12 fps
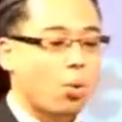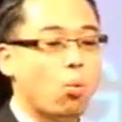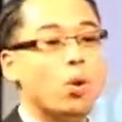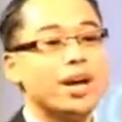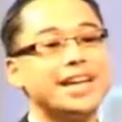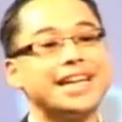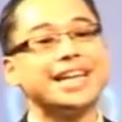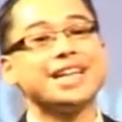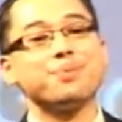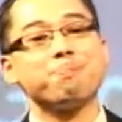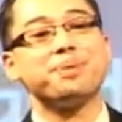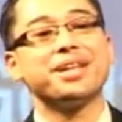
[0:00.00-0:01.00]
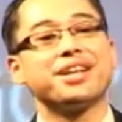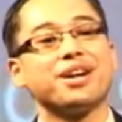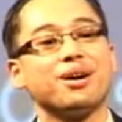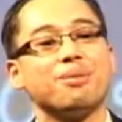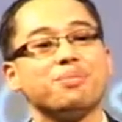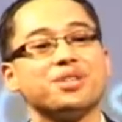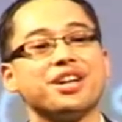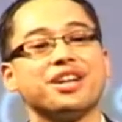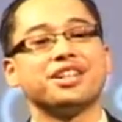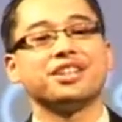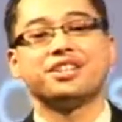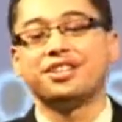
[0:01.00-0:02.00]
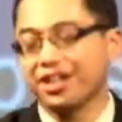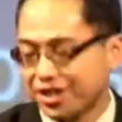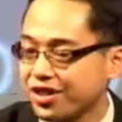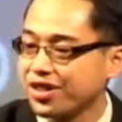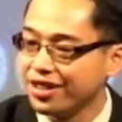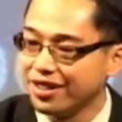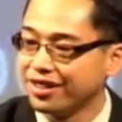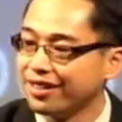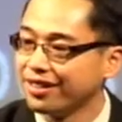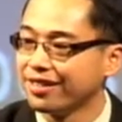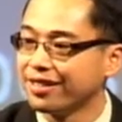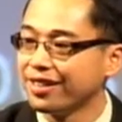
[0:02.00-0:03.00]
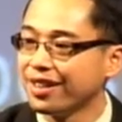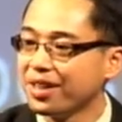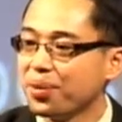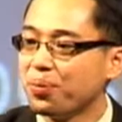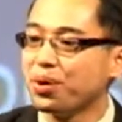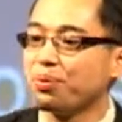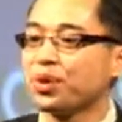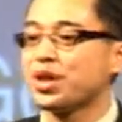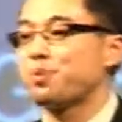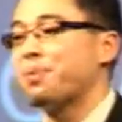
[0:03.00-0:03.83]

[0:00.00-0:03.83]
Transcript: when it becomes an addiction, when we're